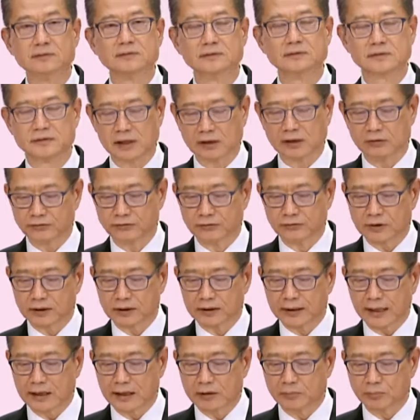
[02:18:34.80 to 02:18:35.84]
During the above
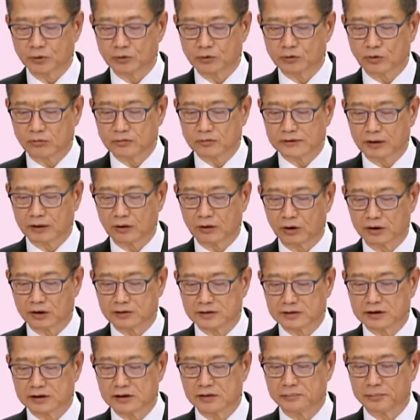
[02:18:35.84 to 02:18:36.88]
period,
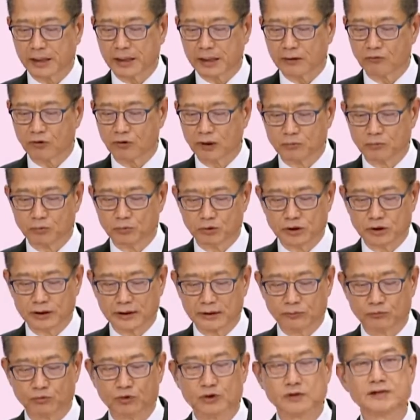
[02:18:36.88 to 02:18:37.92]
the average annual
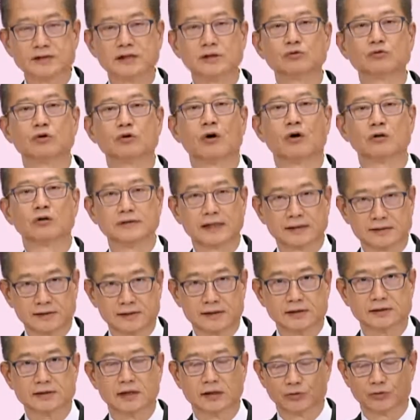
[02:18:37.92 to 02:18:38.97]
capital works
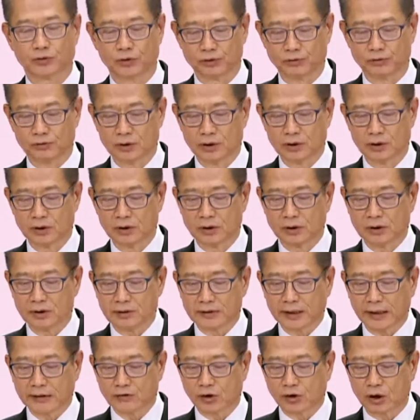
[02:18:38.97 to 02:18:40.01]
expenditure will exceed
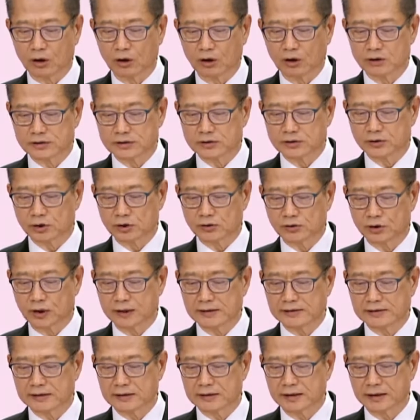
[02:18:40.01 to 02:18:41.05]
$100 billion,
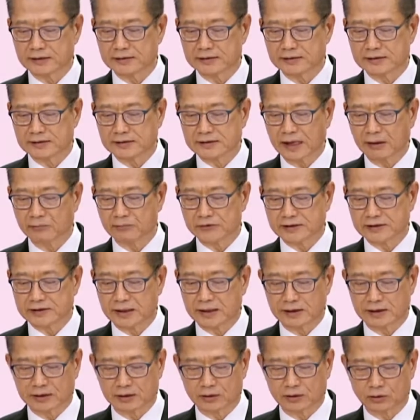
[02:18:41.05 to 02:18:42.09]
while the
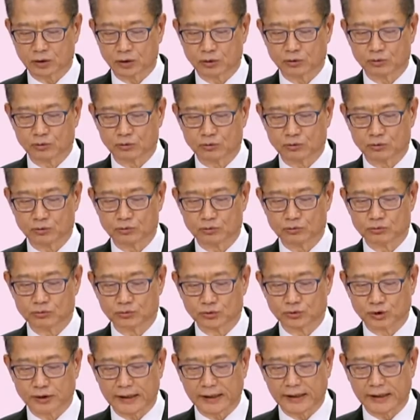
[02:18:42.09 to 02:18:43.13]
recurrent government
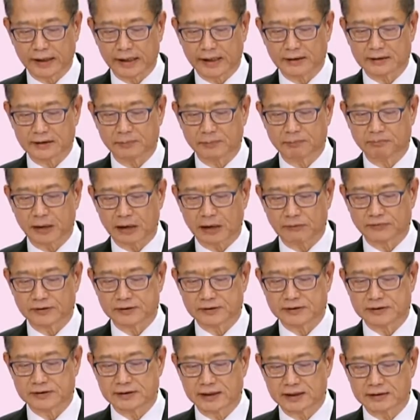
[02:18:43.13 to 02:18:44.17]
expenditure is expected to
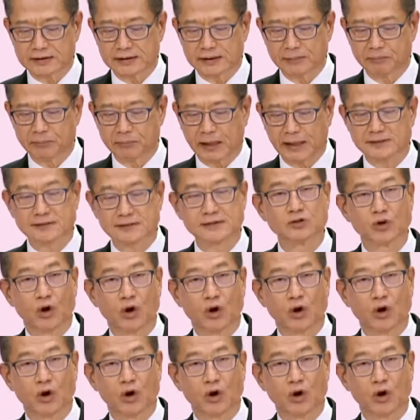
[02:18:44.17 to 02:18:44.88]
drop by 1.8%